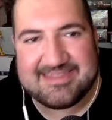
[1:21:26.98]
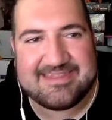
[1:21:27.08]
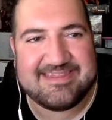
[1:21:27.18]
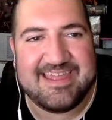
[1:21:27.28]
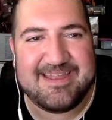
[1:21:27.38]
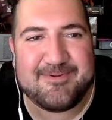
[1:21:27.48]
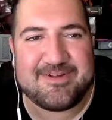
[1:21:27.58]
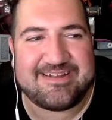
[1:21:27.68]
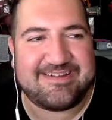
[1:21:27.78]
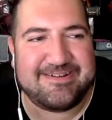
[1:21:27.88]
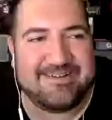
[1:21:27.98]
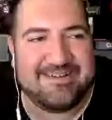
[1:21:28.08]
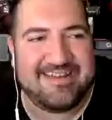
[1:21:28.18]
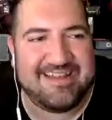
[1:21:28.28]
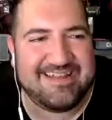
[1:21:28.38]
I think we're
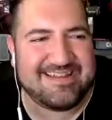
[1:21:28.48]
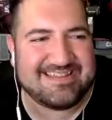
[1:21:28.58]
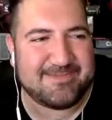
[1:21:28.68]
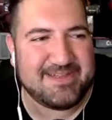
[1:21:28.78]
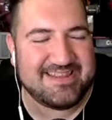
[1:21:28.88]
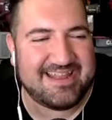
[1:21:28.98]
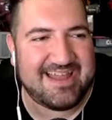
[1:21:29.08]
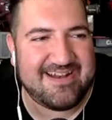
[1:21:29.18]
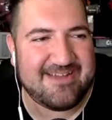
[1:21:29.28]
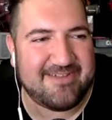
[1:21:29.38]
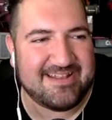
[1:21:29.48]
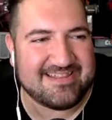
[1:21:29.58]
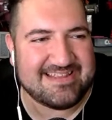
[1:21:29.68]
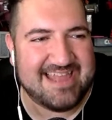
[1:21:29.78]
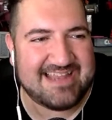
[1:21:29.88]
good, I guess. I mean, like, I don't have
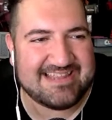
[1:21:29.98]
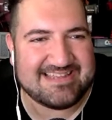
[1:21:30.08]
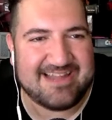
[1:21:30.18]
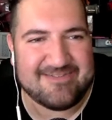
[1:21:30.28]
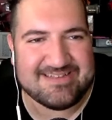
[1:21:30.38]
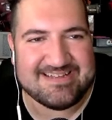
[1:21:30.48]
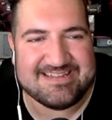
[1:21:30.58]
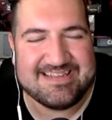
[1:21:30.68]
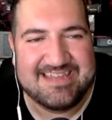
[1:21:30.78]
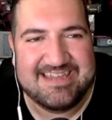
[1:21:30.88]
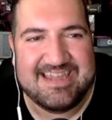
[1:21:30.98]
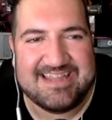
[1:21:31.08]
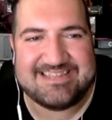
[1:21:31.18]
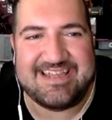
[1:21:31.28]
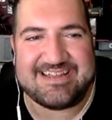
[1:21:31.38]
anything to add to this conversation.
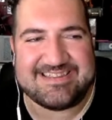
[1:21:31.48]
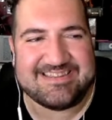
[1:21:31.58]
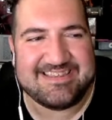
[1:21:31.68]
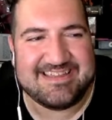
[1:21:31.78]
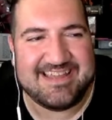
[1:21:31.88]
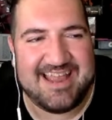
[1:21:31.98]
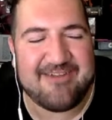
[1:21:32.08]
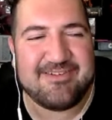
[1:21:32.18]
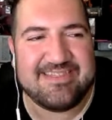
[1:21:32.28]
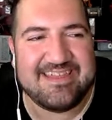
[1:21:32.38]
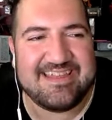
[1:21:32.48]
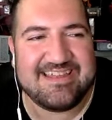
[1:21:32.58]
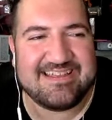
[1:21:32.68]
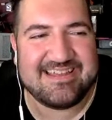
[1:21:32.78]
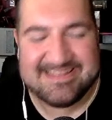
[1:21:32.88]
It sucks.
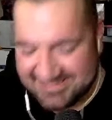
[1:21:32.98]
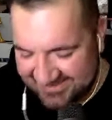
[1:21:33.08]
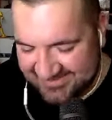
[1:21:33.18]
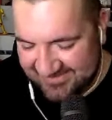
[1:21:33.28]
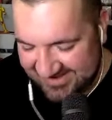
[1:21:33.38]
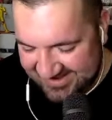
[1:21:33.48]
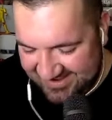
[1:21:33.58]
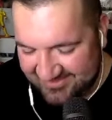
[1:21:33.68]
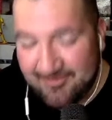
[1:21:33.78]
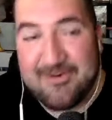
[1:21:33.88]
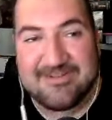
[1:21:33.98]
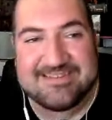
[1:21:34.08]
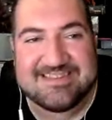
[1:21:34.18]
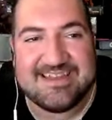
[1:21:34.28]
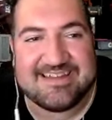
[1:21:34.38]
Everything sucks right now. The
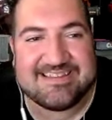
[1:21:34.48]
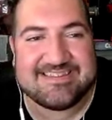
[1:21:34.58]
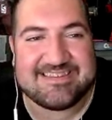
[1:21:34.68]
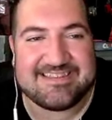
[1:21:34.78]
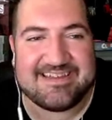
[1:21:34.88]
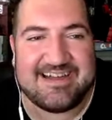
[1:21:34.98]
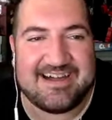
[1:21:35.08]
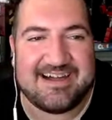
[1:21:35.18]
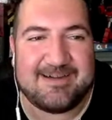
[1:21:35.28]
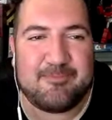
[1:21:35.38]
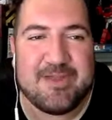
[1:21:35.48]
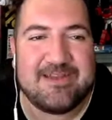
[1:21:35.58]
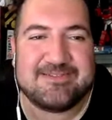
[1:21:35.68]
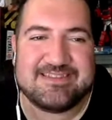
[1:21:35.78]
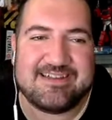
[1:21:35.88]
world sucks.
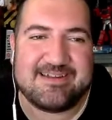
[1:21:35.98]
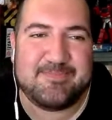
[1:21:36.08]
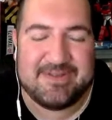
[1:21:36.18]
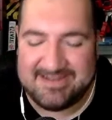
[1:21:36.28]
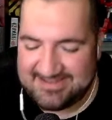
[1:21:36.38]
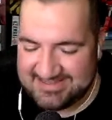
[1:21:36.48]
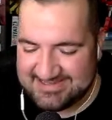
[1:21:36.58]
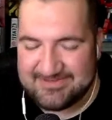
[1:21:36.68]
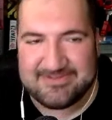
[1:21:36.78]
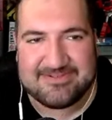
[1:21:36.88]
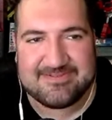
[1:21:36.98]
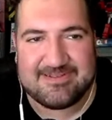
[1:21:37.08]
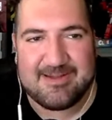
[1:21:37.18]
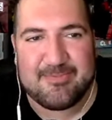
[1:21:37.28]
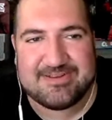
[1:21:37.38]
We don't suck, but that's
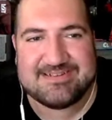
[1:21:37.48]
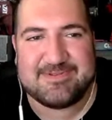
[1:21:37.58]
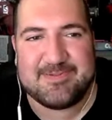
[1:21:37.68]
cool. I